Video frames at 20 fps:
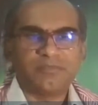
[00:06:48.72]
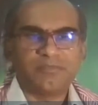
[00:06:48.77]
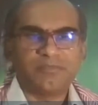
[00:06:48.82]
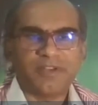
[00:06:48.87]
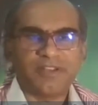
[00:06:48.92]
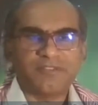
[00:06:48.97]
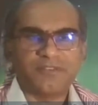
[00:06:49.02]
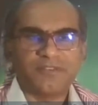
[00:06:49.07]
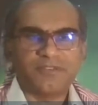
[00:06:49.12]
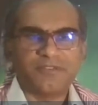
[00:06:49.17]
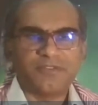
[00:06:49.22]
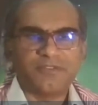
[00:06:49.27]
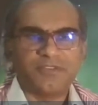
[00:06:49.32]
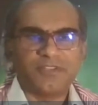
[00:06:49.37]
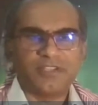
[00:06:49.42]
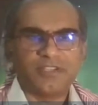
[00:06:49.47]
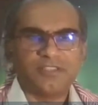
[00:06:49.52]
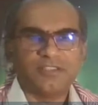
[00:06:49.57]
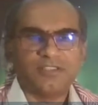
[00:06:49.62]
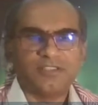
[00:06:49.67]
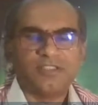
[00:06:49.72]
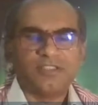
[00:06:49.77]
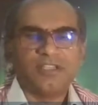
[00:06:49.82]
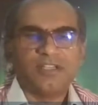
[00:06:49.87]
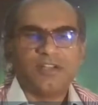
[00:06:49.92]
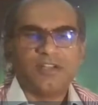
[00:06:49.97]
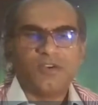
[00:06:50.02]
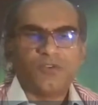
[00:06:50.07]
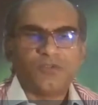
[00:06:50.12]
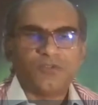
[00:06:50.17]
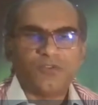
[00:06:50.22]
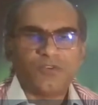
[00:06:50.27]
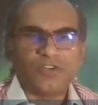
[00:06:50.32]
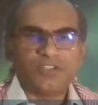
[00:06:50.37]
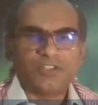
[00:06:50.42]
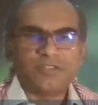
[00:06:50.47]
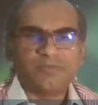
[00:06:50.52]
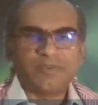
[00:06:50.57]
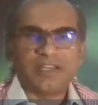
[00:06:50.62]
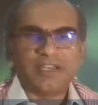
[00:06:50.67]
prostitution,
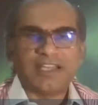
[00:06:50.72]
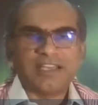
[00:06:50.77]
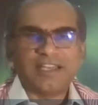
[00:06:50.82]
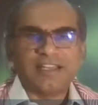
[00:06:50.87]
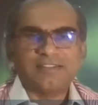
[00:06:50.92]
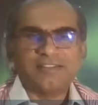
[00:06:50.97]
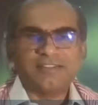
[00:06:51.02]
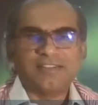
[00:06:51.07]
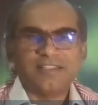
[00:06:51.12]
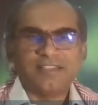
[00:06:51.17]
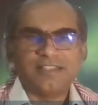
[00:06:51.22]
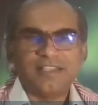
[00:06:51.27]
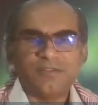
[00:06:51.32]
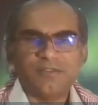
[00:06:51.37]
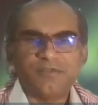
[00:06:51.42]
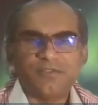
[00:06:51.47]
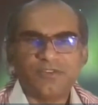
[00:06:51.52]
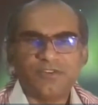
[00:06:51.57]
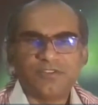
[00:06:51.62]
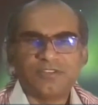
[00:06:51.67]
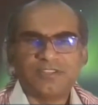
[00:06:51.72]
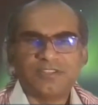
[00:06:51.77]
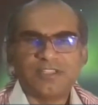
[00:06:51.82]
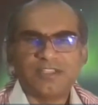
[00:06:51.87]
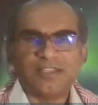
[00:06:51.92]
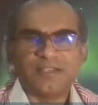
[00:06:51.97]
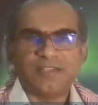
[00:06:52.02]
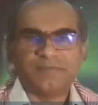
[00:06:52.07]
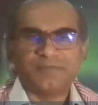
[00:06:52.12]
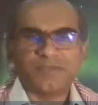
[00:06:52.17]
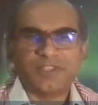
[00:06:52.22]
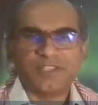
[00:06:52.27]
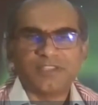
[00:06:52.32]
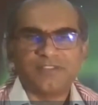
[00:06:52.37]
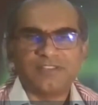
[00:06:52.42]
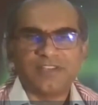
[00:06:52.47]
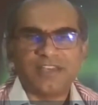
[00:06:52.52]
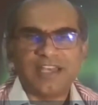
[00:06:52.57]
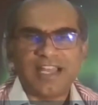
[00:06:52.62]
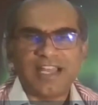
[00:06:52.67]
forced pregnancy, enforced
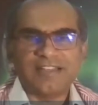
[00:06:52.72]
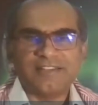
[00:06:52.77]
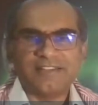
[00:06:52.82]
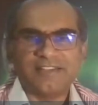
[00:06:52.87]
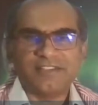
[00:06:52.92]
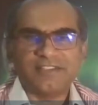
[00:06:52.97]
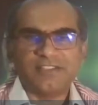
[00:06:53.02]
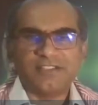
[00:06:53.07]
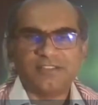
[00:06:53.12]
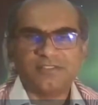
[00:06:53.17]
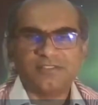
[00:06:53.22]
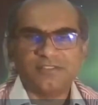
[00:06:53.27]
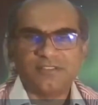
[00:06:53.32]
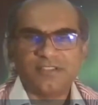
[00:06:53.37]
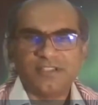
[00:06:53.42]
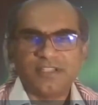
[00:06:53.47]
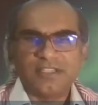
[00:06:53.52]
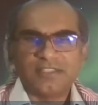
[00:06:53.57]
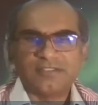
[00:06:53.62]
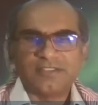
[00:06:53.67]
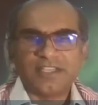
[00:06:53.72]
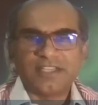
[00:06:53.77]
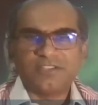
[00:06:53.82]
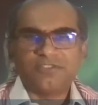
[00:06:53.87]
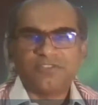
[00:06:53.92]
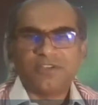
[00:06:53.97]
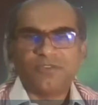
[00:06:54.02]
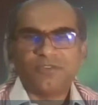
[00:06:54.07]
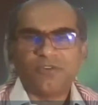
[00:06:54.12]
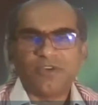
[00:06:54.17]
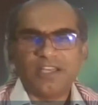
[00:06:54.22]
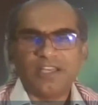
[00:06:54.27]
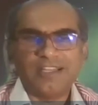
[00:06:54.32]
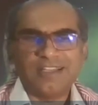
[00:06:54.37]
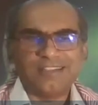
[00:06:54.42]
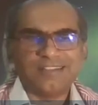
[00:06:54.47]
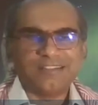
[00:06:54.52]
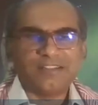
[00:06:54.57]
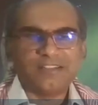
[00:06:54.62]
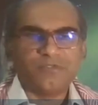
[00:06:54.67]
sterilization, sexual
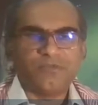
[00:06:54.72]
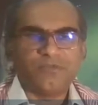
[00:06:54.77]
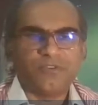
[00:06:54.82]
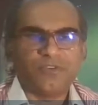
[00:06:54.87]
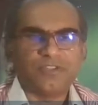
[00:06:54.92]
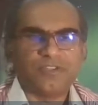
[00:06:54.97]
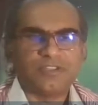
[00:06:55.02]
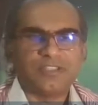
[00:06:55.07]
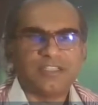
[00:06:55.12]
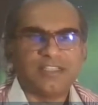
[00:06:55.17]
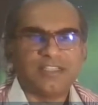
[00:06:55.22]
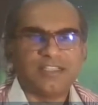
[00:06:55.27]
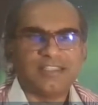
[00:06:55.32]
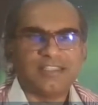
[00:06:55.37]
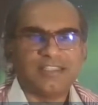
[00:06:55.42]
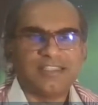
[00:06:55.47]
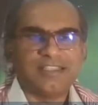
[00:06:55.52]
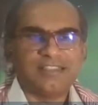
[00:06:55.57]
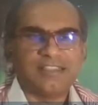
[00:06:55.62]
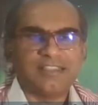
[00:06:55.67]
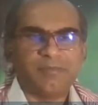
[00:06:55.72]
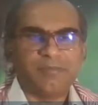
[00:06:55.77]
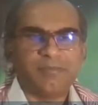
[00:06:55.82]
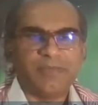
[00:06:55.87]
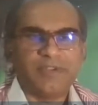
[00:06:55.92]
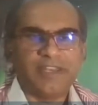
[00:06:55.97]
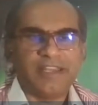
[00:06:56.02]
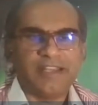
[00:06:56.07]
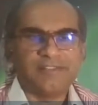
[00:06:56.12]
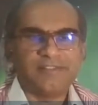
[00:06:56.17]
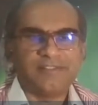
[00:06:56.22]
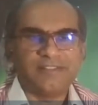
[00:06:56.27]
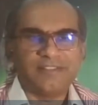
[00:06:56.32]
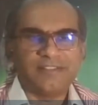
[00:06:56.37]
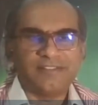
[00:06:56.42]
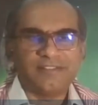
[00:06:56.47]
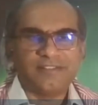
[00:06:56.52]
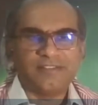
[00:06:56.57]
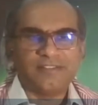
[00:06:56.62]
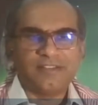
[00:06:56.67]
violence, enforced
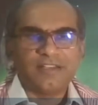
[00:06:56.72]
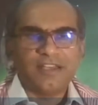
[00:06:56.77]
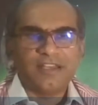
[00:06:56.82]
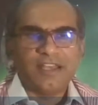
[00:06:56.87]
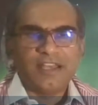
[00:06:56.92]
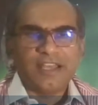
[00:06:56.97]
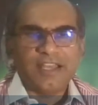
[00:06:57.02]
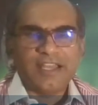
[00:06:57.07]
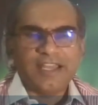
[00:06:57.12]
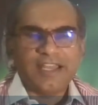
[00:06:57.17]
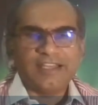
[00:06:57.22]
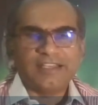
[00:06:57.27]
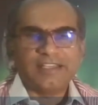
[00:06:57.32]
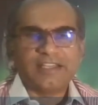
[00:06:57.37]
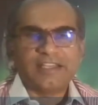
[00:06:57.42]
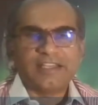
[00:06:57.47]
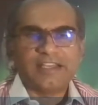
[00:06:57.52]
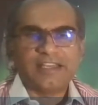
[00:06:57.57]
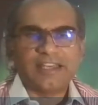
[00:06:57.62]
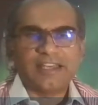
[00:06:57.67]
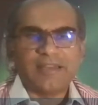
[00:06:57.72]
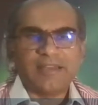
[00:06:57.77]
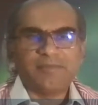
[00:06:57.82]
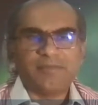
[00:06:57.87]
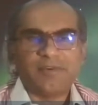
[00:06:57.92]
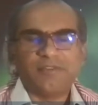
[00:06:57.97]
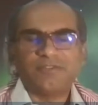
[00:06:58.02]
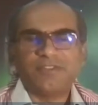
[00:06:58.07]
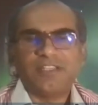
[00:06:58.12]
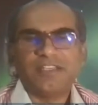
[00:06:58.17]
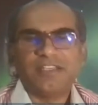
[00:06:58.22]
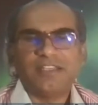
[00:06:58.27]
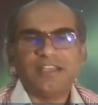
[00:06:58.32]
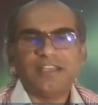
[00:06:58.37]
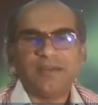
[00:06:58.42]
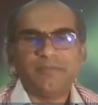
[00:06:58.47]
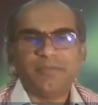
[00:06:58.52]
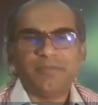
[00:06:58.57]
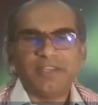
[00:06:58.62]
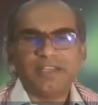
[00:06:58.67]
disappearances, and crime of the
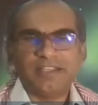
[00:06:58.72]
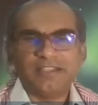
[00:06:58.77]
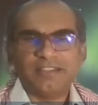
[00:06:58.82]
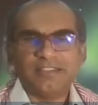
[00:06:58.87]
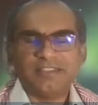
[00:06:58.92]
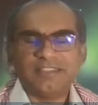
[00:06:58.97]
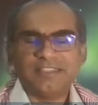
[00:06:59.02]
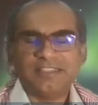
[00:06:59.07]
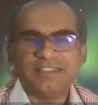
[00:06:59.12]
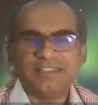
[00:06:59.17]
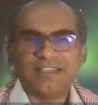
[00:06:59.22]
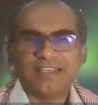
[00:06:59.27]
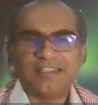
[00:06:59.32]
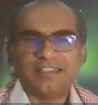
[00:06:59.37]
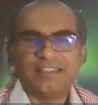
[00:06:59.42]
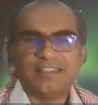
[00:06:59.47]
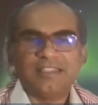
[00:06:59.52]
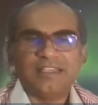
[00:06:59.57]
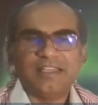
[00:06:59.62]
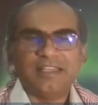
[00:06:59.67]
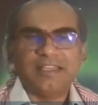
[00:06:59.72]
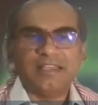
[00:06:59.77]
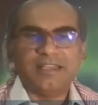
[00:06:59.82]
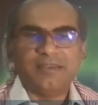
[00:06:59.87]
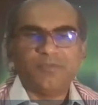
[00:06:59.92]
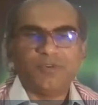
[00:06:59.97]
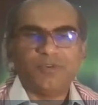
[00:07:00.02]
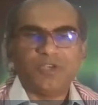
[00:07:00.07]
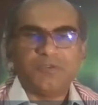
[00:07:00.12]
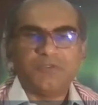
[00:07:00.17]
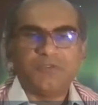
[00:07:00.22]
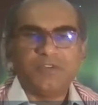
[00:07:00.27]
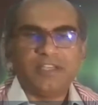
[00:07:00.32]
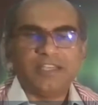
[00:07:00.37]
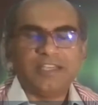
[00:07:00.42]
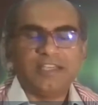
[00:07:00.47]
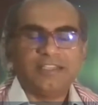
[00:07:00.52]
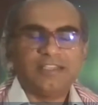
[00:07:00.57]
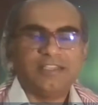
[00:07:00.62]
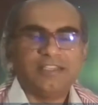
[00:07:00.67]
upper hand. These are the
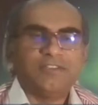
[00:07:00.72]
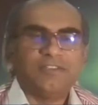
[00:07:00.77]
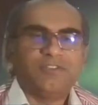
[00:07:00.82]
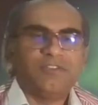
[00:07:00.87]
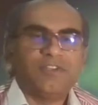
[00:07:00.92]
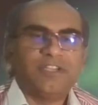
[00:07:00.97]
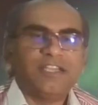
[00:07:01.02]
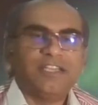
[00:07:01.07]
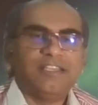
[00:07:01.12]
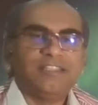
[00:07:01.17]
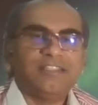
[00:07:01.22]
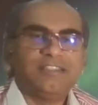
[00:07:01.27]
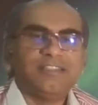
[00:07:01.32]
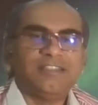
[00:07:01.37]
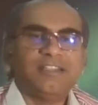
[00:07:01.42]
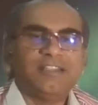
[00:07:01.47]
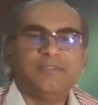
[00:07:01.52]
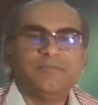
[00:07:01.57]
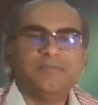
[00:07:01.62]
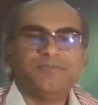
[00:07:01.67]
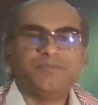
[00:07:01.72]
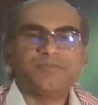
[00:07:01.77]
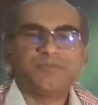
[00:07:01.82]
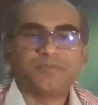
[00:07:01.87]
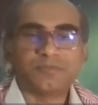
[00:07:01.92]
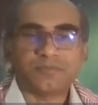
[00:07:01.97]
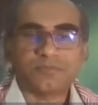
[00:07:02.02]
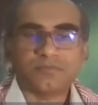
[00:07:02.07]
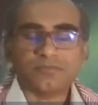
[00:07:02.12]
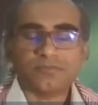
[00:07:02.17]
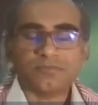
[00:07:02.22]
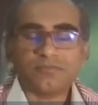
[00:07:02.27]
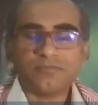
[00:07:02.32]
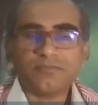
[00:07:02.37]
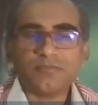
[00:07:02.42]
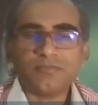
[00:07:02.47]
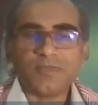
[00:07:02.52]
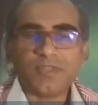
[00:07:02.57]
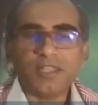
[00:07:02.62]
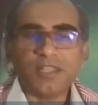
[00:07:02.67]
modification or additional
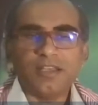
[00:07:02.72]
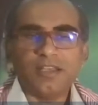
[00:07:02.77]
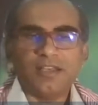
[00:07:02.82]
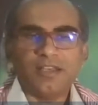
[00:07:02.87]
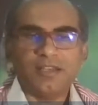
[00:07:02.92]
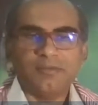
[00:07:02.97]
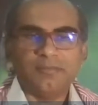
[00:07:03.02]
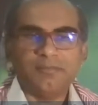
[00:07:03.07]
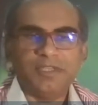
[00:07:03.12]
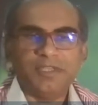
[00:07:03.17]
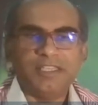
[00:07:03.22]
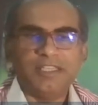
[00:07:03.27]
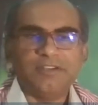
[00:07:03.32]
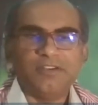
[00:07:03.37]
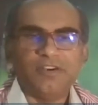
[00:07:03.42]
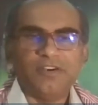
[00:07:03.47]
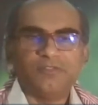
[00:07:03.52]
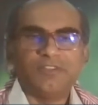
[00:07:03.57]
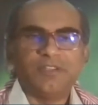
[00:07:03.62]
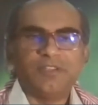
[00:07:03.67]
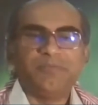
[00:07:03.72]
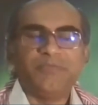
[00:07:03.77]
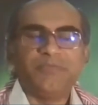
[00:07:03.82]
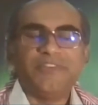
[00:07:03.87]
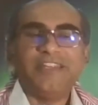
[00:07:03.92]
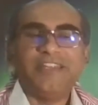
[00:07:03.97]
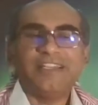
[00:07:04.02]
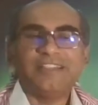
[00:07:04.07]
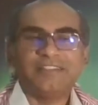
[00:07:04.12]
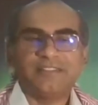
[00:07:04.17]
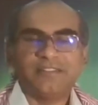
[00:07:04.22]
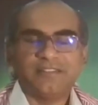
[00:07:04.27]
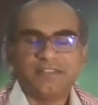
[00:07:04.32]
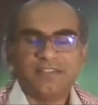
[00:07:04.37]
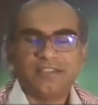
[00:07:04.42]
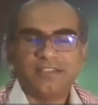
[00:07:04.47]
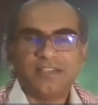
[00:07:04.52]
meaning of the previous